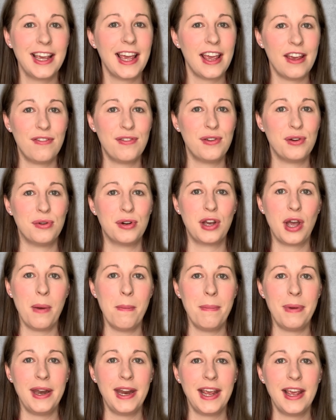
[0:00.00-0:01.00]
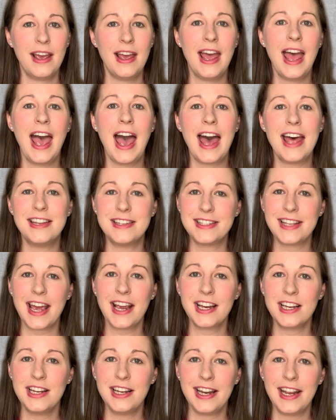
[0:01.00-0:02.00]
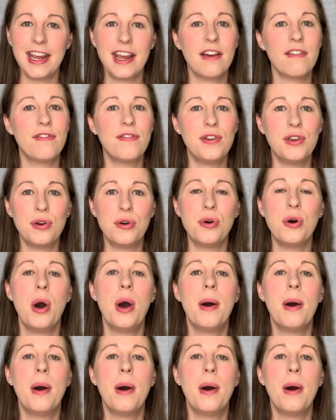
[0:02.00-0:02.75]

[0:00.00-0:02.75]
if you're a company, and secondly, for your